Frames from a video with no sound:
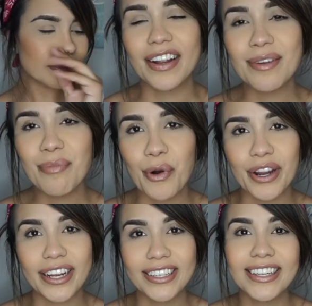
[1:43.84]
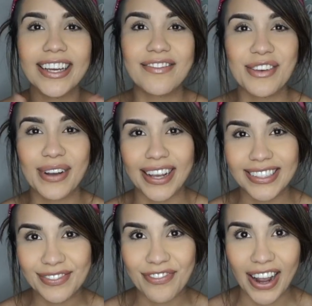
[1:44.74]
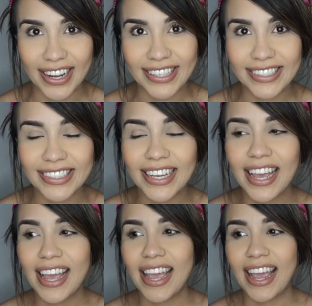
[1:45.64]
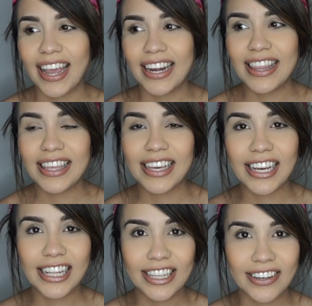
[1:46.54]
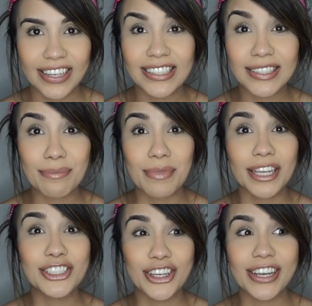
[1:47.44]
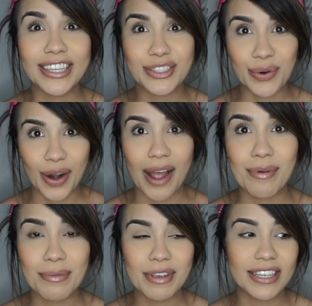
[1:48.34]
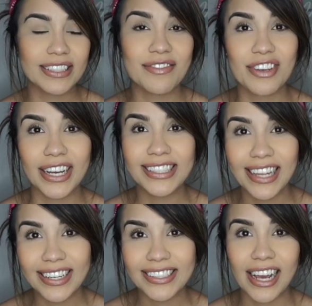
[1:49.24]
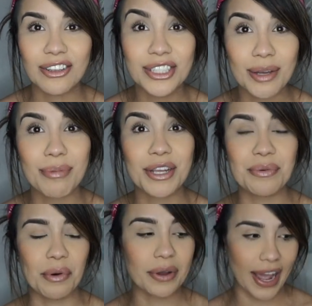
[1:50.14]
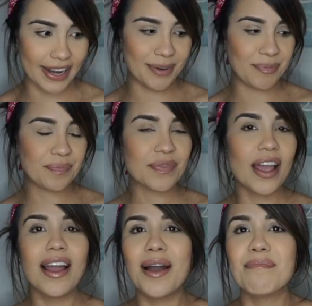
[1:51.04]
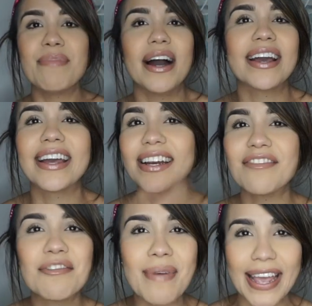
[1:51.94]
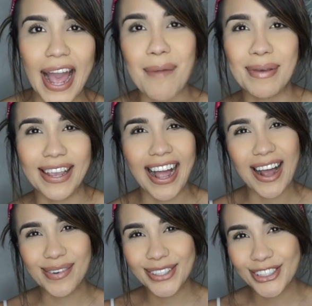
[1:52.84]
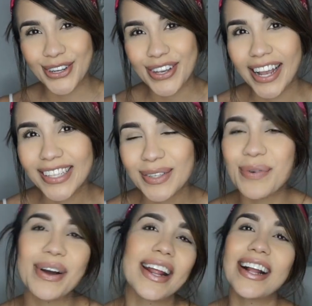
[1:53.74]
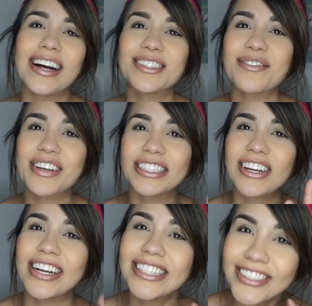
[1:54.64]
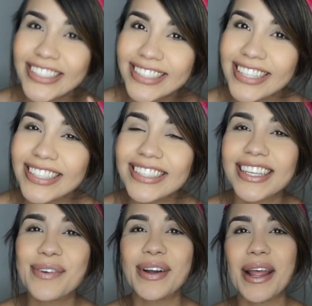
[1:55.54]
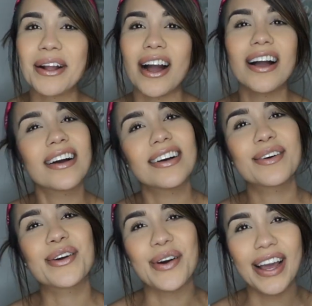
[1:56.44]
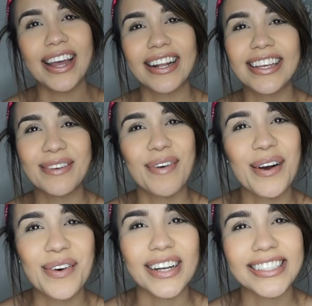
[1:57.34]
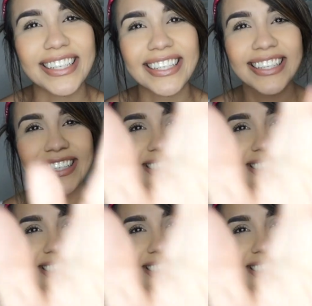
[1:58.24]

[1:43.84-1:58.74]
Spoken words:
important, if you guys find anything in clearance, make sure you guys grab it, because if you guys set it down, somebody will get it. But enough of my yapping. I will show you guys what I got. So if you guys are interested in seeing what I got, go ahead and keep on watching.